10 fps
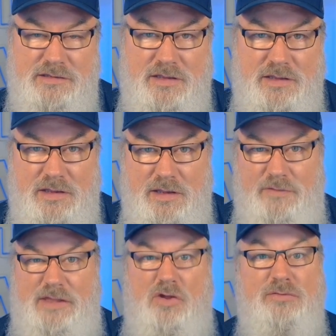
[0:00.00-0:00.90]
And
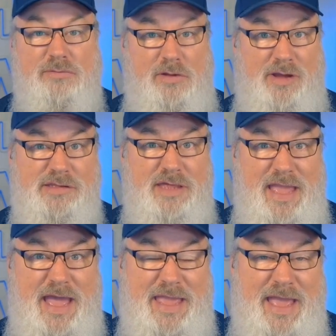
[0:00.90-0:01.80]
that's ultimately why I
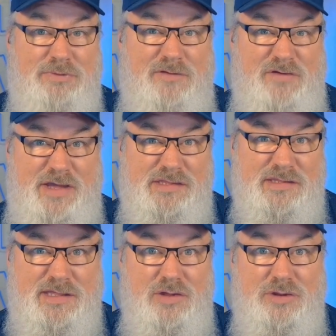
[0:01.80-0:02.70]
say AI amplifies
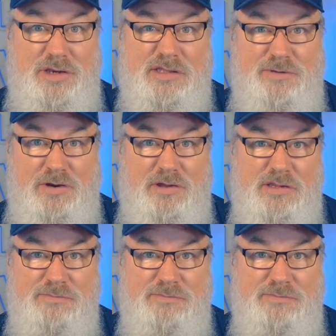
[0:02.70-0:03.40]
skill and experience,